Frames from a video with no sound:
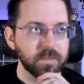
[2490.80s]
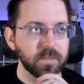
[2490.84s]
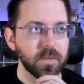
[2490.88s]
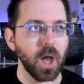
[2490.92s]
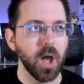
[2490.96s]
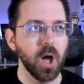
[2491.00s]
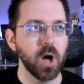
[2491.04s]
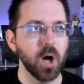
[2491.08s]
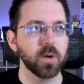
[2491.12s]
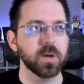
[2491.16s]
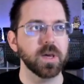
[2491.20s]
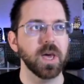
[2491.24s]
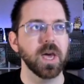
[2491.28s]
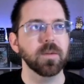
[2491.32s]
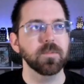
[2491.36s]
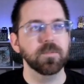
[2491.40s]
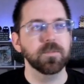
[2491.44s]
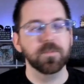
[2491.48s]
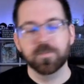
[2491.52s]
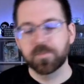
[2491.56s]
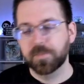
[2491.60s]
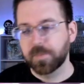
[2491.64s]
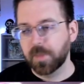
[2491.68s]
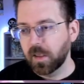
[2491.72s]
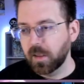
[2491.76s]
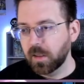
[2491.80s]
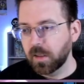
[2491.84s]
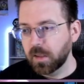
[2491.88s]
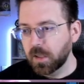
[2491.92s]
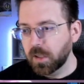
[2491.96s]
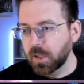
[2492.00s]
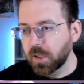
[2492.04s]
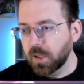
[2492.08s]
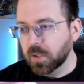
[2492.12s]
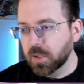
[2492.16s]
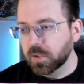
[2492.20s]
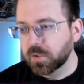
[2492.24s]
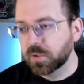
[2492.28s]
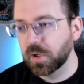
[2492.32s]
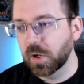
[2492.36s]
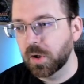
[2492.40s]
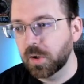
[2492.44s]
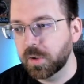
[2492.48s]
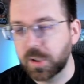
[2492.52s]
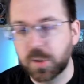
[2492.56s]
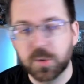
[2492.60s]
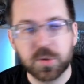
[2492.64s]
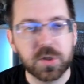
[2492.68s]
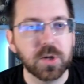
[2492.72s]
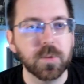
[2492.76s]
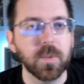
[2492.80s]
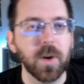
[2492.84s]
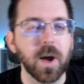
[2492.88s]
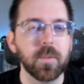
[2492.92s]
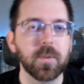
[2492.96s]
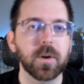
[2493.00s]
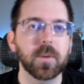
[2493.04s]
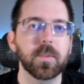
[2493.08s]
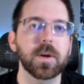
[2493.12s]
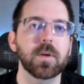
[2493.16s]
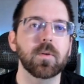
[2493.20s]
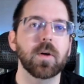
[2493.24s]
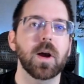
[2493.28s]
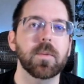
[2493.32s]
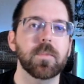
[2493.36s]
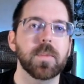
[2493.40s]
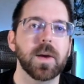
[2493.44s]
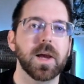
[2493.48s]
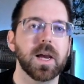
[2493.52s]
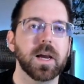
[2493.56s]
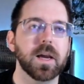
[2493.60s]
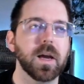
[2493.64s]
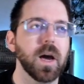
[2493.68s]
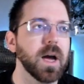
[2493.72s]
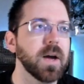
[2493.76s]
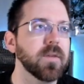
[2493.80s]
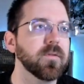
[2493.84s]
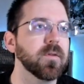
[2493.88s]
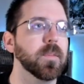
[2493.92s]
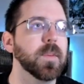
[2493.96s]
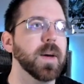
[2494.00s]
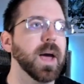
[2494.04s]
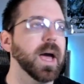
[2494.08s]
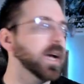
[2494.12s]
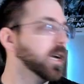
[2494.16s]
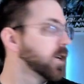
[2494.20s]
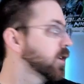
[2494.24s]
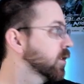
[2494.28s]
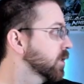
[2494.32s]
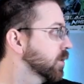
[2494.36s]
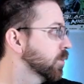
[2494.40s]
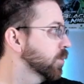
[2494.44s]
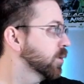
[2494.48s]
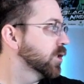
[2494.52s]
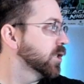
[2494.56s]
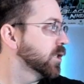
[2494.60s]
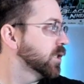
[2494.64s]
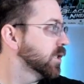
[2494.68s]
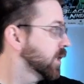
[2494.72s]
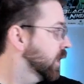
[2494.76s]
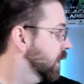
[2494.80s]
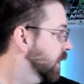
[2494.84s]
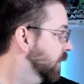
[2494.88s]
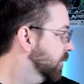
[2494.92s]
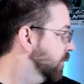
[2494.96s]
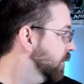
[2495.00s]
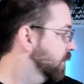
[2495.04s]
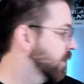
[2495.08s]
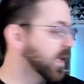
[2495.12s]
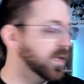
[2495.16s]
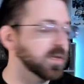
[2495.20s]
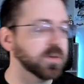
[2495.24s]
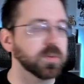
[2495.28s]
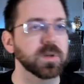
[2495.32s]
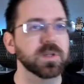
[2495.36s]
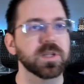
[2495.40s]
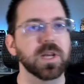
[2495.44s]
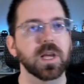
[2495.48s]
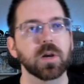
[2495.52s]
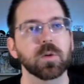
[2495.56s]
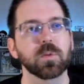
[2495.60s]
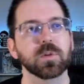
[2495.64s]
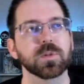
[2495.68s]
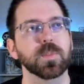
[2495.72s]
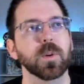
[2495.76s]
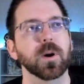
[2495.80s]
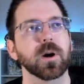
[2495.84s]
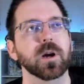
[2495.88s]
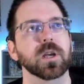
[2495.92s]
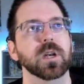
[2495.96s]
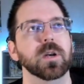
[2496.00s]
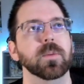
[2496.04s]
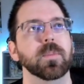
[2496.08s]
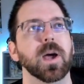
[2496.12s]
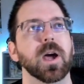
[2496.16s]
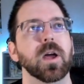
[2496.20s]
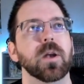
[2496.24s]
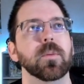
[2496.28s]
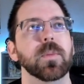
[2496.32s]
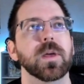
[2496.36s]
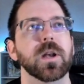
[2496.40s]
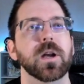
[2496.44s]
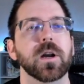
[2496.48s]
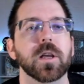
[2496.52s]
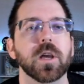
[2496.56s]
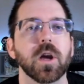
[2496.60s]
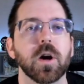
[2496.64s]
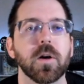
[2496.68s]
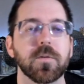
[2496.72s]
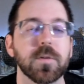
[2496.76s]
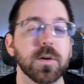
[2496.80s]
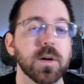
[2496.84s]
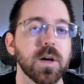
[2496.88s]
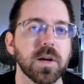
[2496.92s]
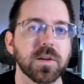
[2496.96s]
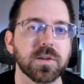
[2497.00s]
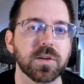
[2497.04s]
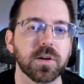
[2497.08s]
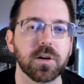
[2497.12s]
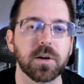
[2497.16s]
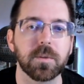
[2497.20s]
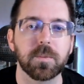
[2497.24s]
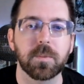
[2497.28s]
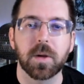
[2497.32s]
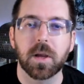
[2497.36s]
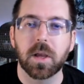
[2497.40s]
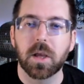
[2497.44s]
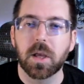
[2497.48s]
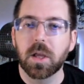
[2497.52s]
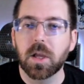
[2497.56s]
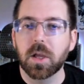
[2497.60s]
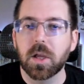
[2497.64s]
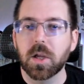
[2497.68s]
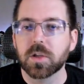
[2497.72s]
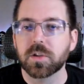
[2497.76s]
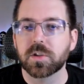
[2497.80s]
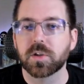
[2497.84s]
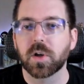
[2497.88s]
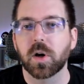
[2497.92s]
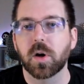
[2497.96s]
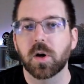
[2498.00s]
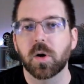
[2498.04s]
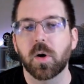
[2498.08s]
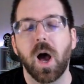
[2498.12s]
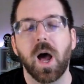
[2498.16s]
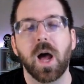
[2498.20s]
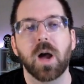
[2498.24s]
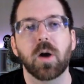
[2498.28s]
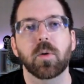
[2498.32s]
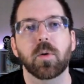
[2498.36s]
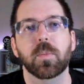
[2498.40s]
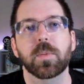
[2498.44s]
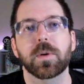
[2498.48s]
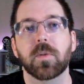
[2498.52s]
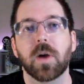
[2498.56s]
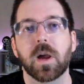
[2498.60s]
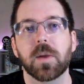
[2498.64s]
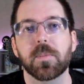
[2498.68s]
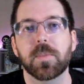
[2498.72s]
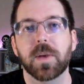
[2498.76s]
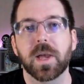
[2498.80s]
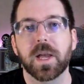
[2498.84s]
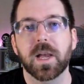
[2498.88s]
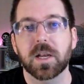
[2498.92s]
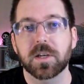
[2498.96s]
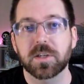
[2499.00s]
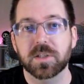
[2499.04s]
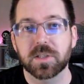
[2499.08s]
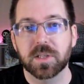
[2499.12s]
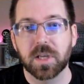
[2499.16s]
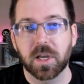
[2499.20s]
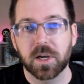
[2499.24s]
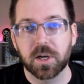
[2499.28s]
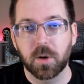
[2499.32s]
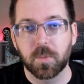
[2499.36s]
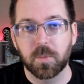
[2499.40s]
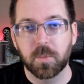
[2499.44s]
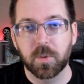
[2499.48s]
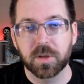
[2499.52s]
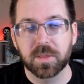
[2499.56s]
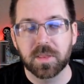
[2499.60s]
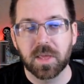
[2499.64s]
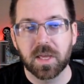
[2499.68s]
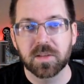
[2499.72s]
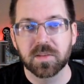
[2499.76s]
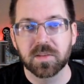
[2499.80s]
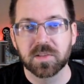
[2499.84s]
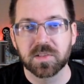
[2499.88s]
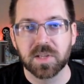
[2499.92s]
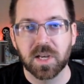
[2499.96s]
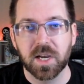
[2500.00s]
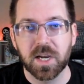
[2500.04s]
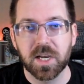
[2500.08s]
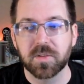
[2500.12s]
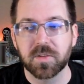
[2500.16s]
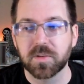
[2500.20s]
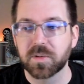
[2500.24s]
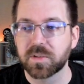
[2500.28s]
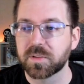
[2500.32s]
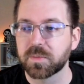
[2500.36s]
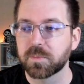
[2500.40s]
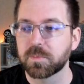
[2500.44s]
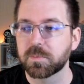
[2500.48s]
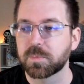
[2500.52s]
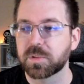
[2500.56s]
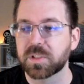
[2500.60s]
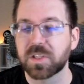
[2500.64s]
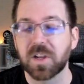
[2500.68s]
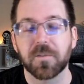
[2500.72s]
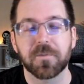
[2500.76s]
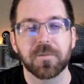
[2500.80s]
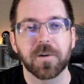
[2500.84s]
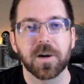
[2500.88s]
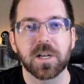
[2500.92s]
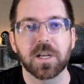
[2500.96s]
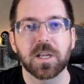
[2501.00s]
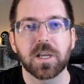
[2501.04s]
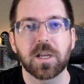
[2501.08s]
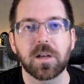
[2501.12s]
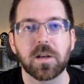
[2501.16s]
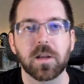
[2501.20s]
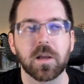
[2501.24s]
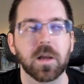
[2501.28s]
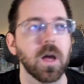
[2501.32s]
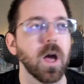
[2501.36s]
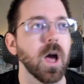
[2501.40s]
Okay. So, YouTube, I'm going to be right back. I have a package that was just delivered. That's what Tanner was barking about a minute ago, if you guys heard him. So, I will be right back. I just got to go bring that inside. There's some stuff I need.